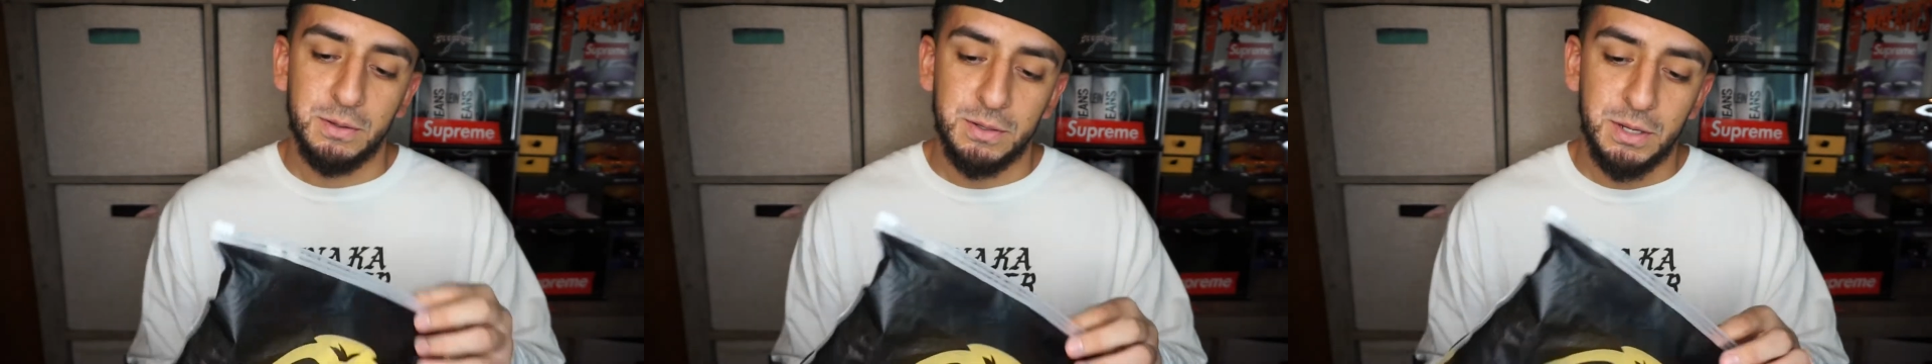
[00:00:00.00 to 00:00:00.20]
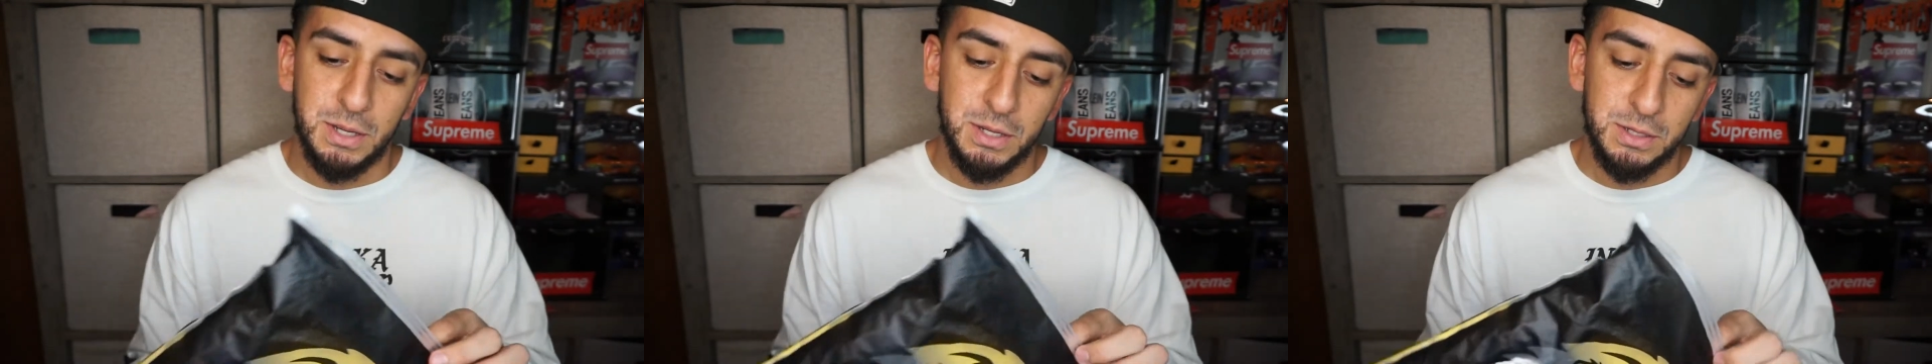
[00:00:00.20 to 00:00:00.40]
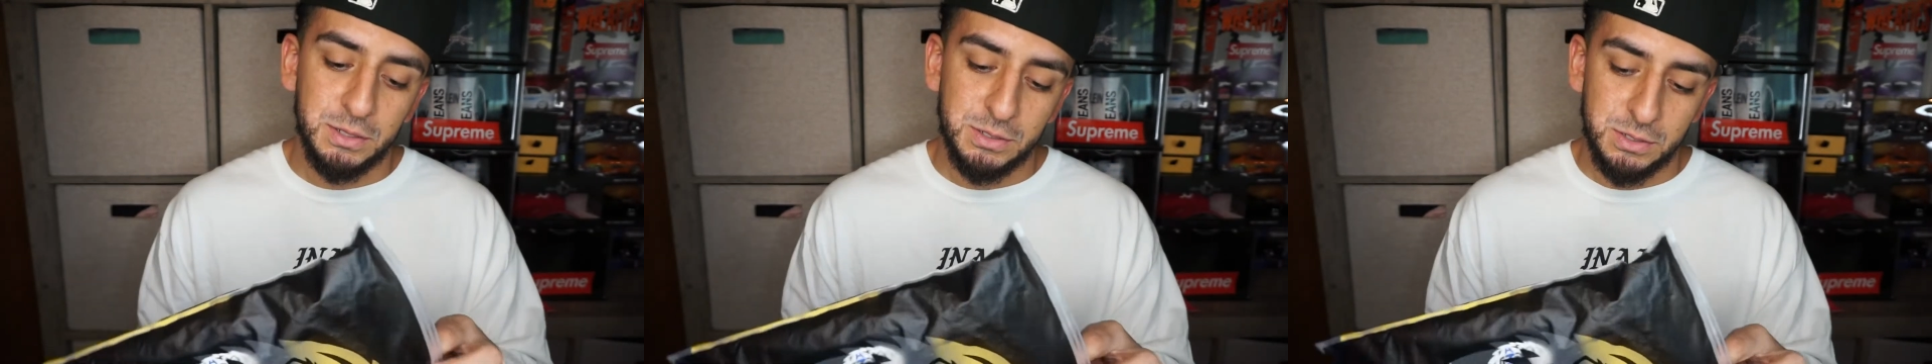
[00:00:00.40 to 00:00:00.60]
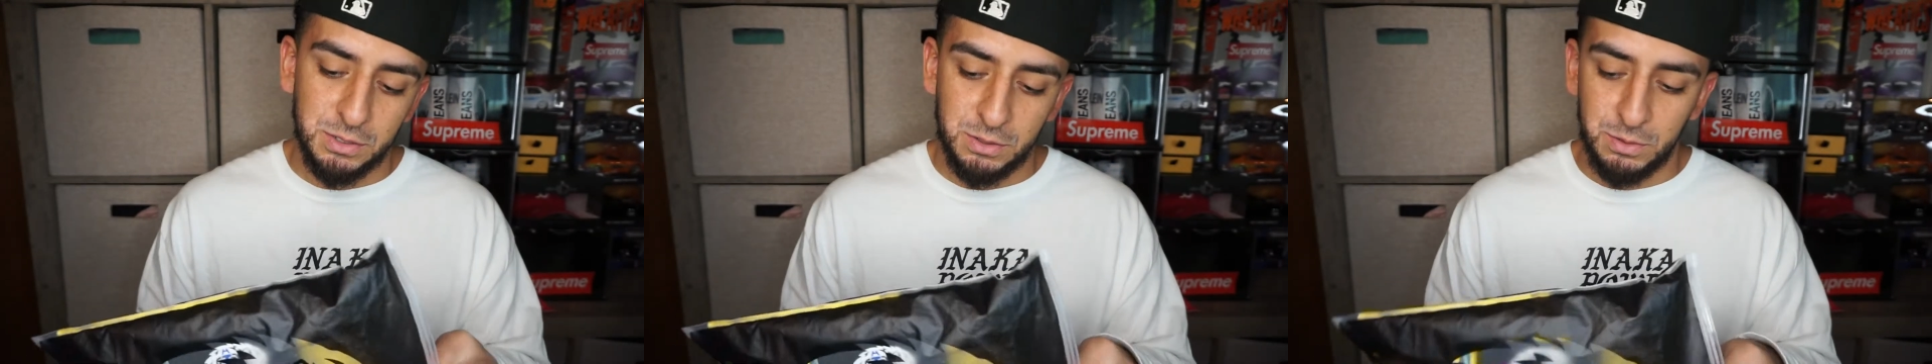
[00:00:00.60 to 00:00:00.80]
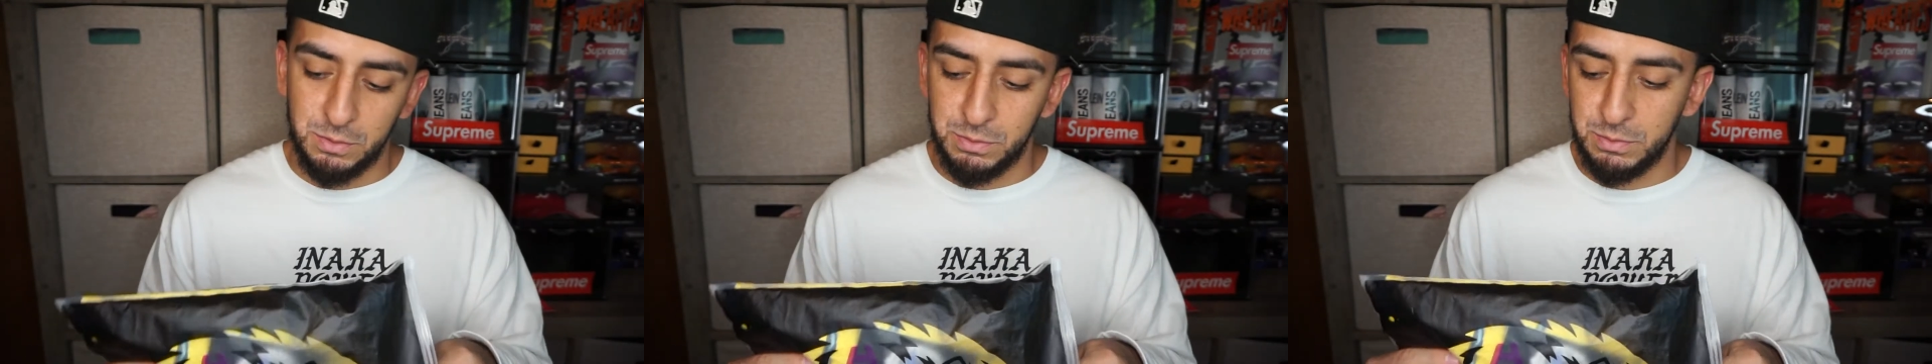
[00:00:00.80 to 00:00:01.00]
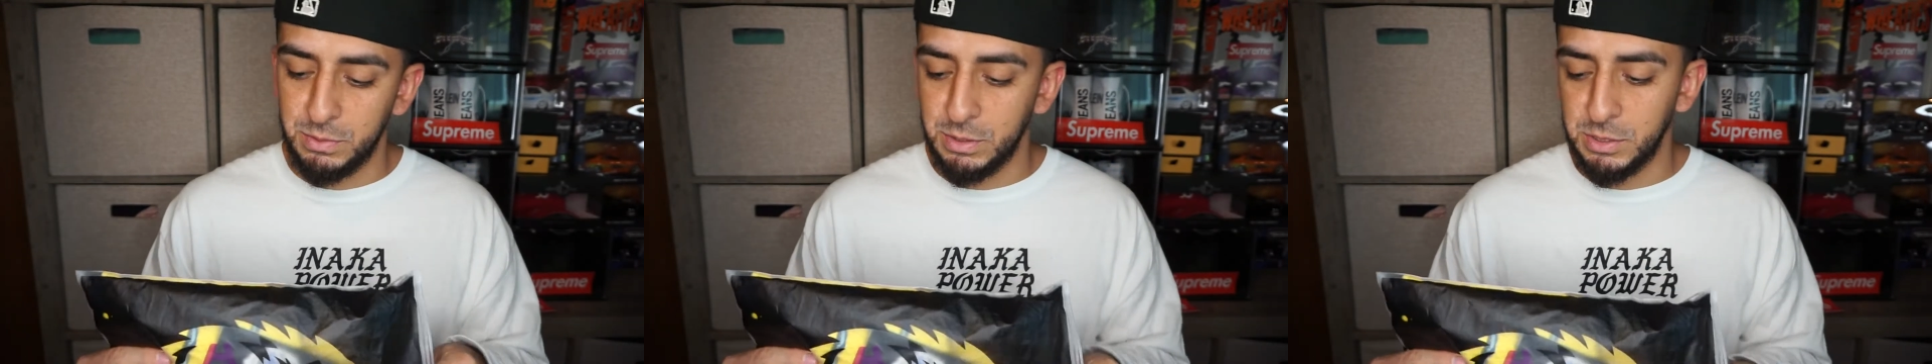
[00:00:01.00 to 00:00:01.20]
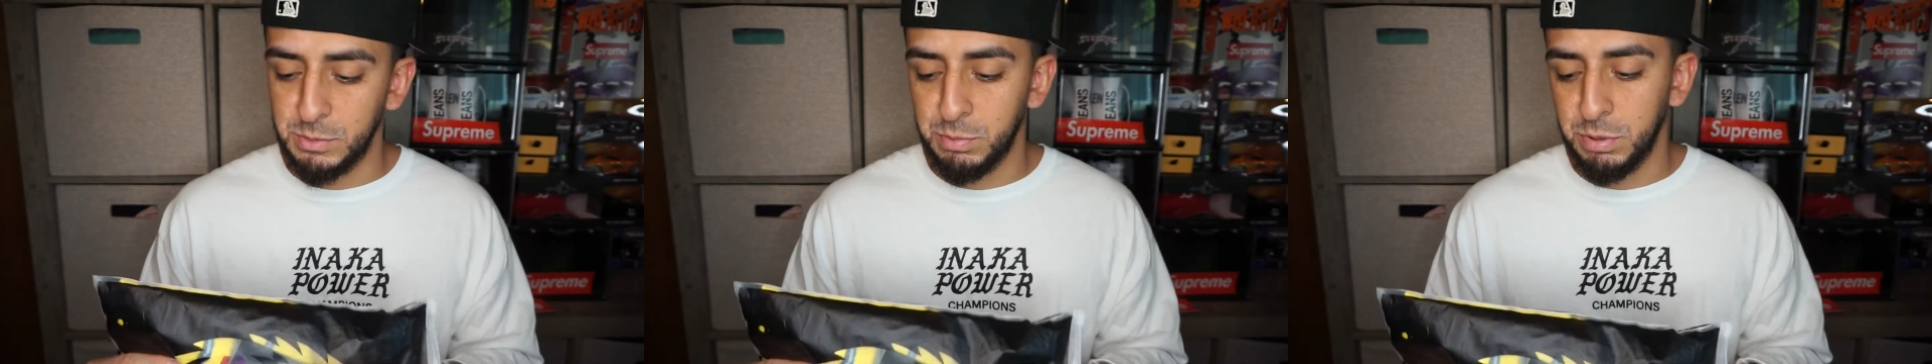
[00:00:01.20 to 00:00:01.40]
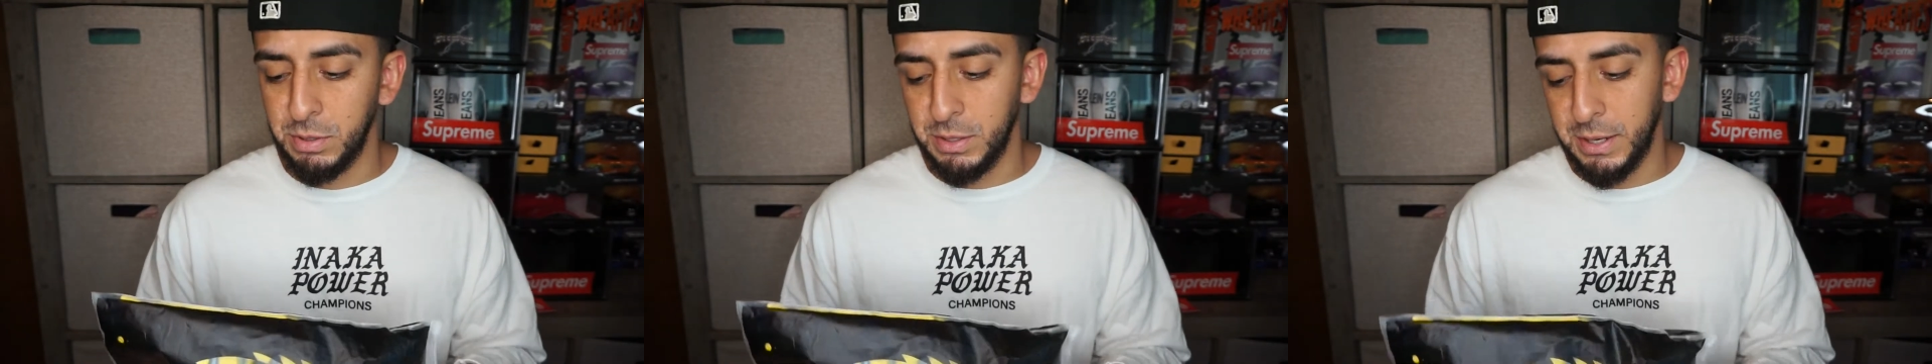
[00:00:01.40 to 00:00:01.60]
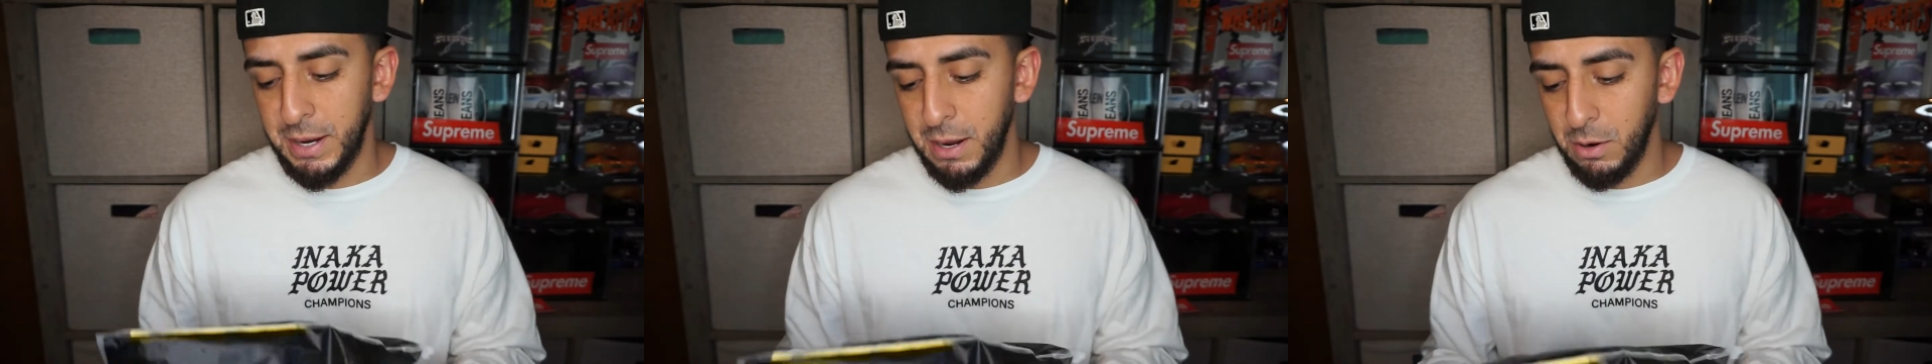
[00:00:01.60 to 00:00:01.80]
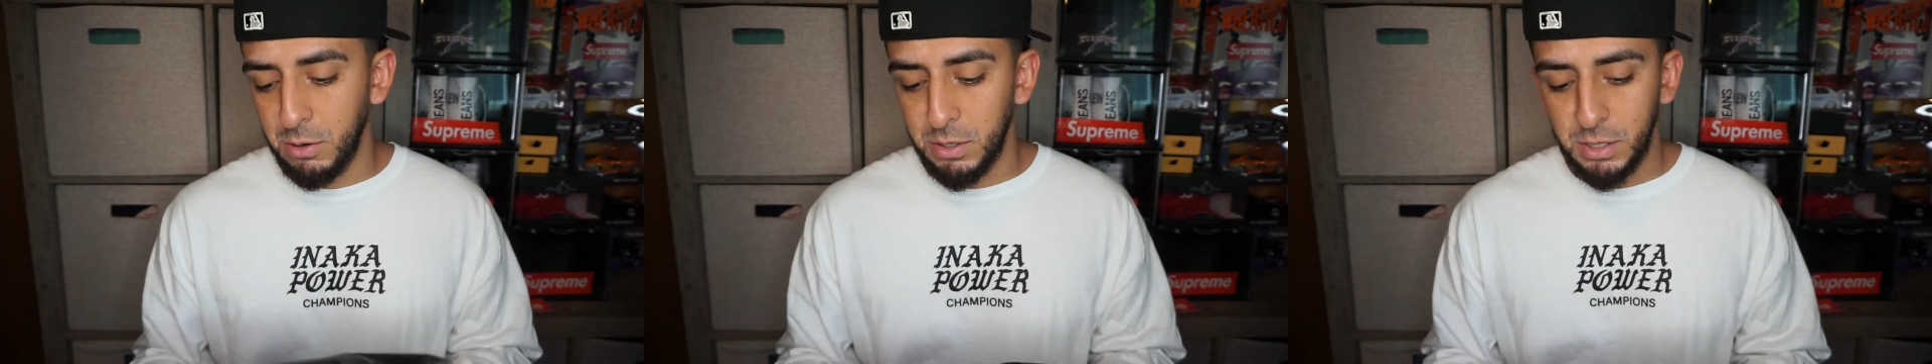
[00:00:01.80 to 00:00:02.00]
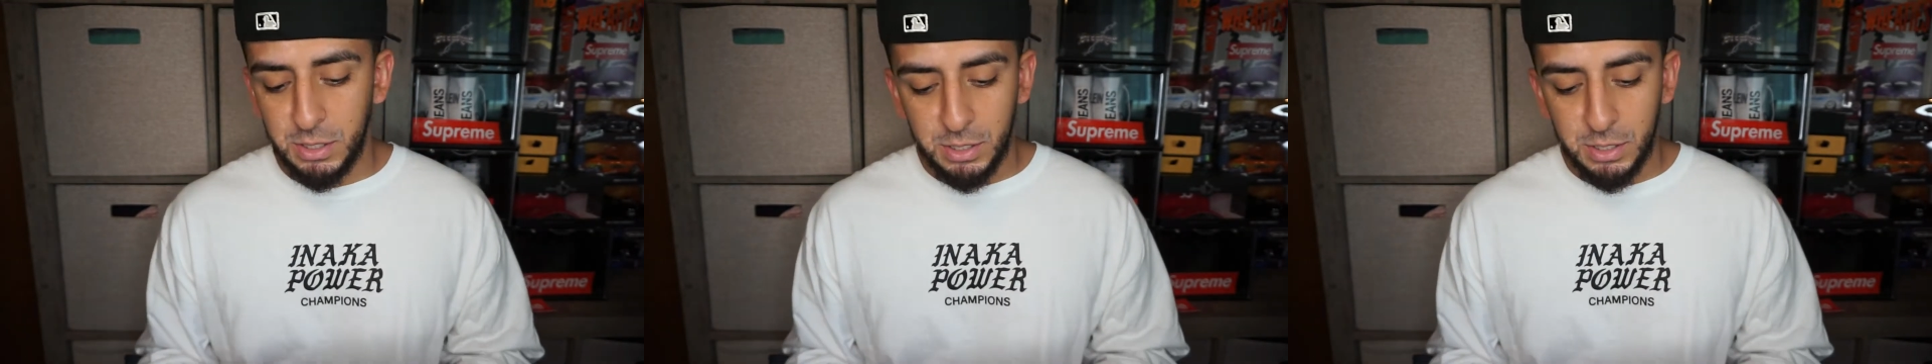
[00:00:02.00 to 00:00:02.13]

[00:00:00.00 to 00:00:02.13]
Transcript: Okay, so let's pull it out.